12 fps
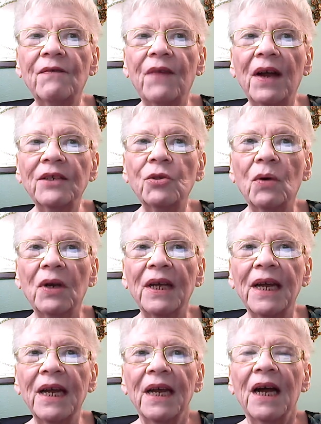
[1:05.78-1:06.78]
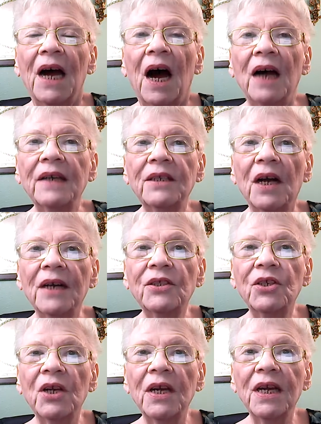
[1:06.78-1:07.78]
eventually
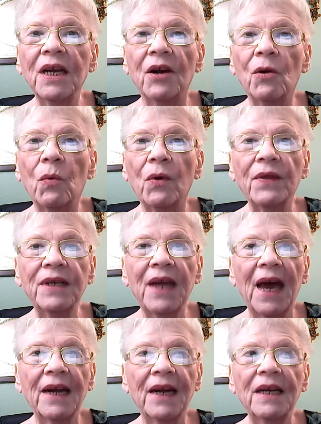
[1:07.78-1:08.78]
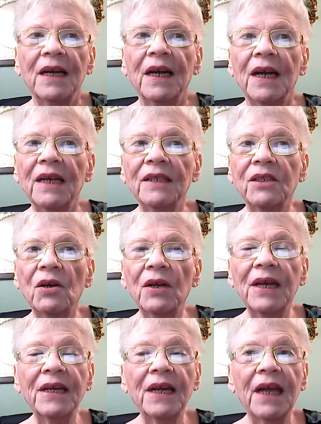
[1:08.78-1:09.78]
untouched in a year where the data is still
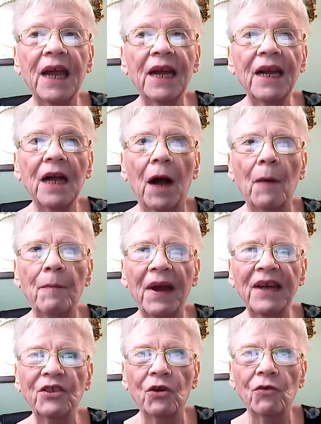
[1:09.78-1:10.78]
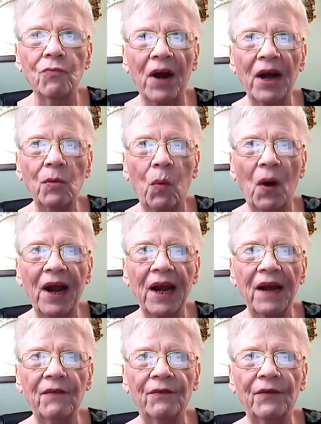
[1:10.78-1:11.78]
indicating a major red
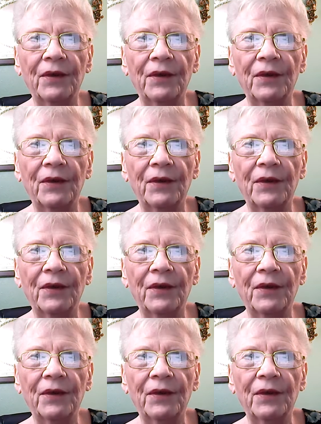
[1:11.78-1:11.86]
wave.